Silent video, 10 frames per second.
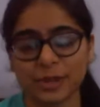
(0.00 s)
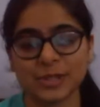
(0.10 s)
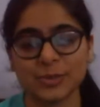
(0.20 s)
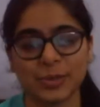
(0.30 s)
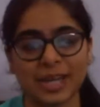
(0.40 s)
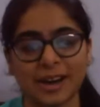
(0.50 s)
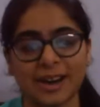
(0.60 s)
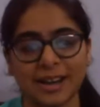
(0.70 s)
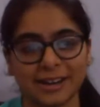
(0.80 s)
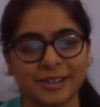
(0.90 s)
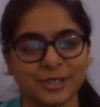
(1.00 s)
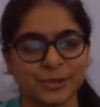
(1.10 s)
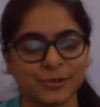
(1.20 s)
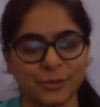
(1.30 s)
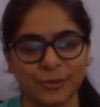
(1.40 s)
because we are here
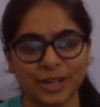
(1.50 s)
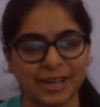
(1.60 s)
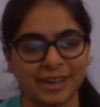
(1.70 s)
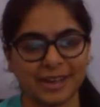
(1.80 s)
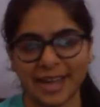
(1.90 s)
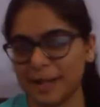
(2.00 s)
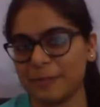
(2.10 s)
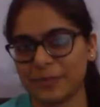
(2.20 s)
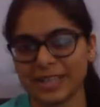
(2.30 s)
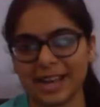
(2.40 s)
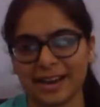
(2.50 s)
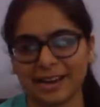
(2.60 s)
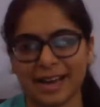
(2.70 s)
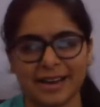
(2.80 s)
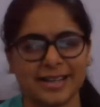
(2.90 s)
to help
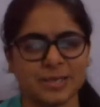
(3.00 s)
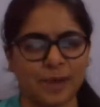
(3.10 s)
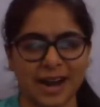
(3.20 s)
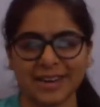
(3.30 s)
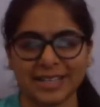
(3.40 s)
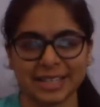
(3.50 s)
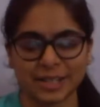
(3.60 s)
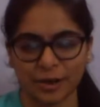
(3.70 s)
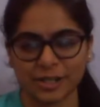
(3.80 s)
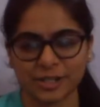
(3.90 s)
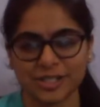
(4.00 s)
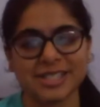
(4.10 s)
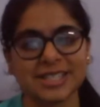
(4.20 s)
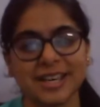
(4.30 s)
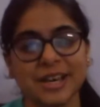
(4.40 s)
young and aspiring
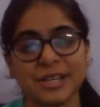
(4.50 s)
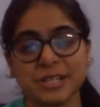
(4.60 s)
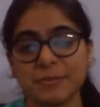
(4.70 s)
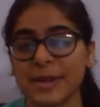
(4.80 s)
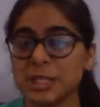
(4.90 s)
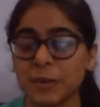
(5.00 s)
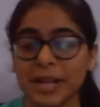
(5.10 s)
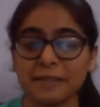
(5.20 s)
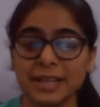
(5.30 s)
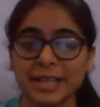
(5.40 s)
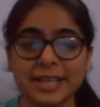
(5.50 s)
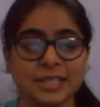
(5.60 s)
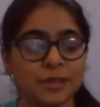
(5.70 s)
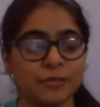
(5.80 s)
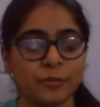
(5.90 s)
technologists to spend 12
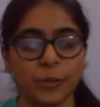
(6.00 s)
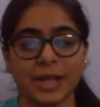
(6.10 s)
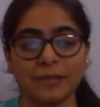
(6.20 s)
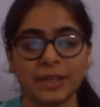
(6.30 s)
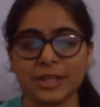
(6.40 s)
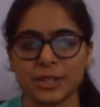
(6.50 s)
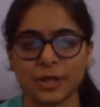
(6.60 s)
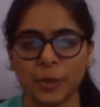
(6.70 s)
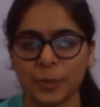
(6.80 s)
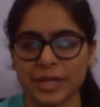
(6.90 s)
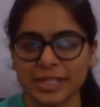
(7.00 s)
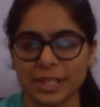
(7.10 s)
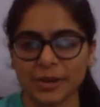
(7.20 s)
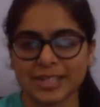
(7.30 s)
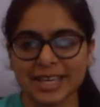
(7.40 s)
weeks on
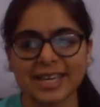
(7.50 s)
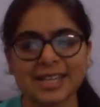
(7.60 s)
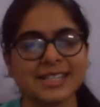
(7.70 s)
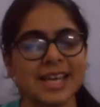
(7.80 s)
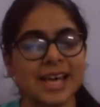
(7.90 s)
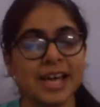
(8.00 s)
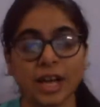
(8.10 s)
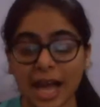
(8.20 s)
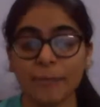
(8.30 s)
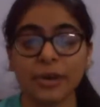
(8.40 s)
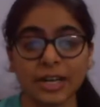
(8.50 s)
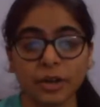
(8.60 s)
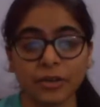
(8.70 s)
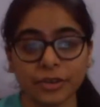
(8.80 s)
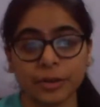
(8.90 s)
building your skills,
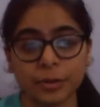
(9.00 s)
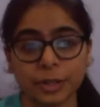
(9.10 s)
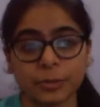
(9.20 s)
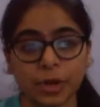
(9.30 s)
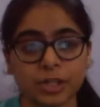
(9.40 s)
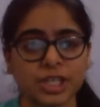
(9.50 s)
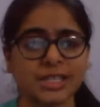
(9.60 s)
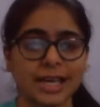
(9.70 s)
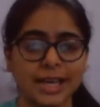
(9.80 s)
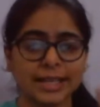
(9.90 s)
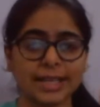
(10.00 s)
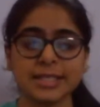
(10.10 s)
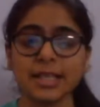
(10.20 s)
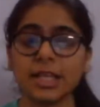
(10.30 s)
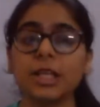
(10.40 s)
collaborating on real world projects.
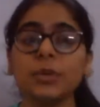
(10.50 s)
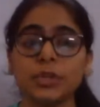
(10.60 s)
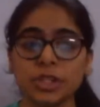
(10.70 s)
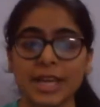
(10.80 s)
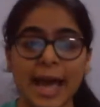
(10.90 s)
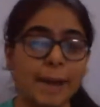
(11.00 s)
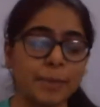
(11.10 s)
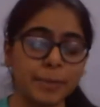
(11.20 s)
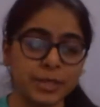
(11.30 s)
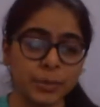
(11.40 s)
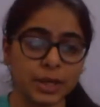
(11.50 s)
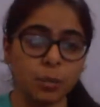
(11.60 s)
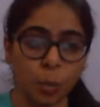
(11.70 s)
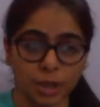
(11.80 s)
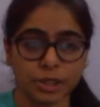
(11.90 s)
There's a huge gap
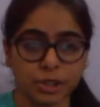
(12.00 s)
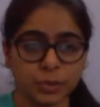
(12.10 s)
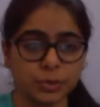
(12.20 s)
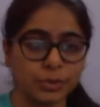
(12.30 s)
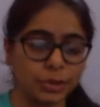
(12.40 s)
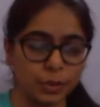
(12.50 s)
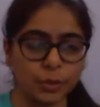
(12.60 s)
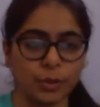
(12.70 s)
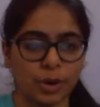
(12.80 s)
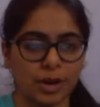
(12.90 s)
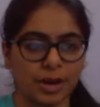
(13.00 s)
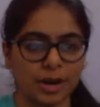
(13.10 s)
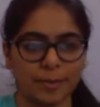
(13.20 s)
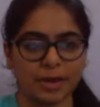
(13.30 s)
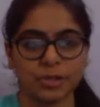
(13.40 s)
between what you know
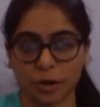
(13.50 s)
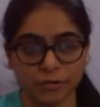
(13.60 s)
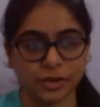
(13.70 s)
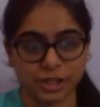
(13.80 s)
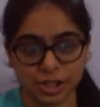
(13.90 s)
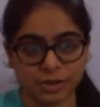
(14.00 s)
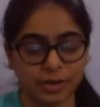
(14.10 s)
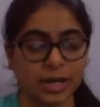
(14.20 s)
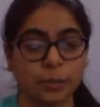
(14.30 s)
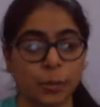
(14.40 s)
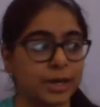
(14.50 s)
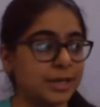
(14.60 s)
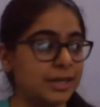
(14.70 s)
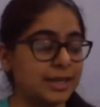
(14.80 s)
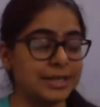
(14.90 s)
about software engineering,
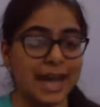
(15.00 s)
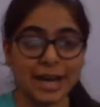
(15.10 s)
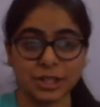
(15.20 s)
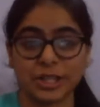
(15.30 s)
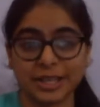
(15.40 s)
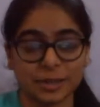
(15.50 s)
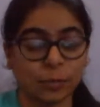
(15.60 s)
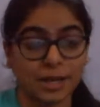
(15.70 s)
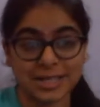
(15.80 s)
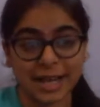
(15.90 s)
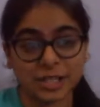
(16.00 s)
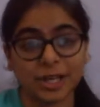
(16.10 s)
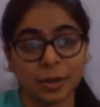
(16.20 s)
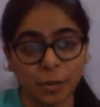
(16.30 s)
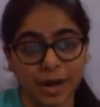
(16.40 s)
what is
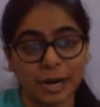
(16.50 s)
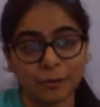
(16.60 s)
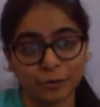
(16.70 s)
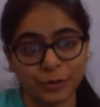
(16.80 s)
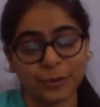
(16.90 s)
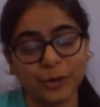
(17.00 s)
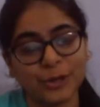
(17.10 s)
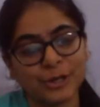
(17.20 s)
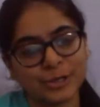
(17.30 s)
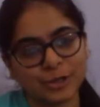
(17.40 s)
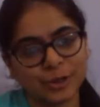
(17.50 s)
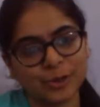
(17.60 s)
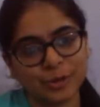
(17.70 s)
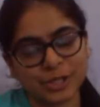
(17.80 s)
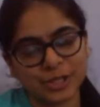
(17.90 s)
actually required of you
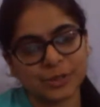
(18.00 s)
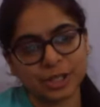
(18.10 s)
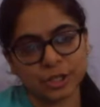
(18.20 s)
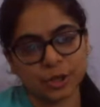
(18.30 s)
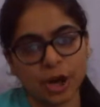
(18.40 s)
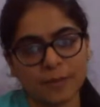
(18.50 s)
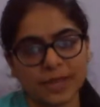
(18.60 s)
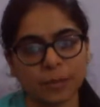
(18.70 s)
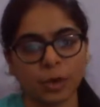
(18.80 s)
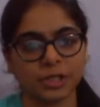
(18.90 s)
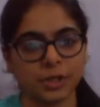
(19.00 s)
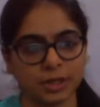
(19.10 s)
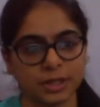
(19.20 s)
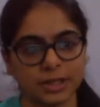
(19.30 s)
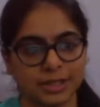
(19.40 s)
to pursue in a job, than what you
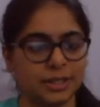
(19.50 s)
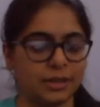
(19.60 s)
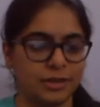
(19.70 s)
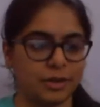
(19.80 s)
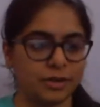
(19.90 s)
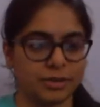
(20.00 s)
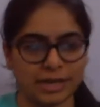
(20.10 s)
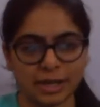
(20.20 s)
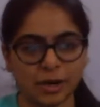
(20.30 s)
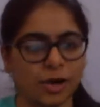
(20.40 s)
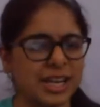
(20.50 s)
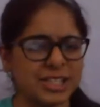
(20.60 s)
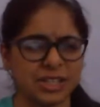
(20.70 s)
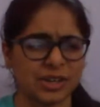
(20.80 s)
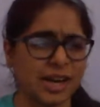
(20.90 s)
learn in your theoretical
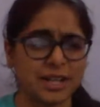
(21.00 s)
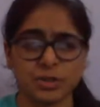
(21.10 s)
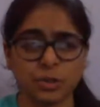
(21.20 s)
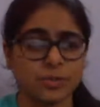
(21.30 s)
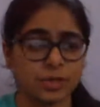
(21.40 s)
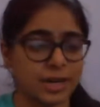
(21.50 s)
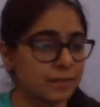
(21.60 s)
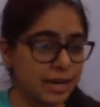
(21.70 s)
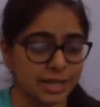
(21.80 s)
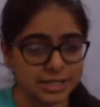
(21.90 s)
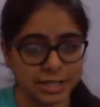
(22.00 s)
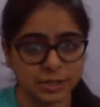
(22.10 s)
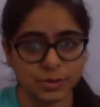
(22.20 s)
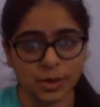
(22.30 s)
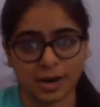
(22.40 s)
knowledge in your classrooms or anywhere else
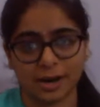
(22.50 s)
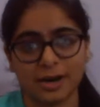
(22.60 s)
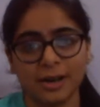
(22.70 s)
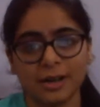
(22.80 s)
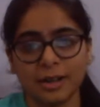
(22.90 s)
that you are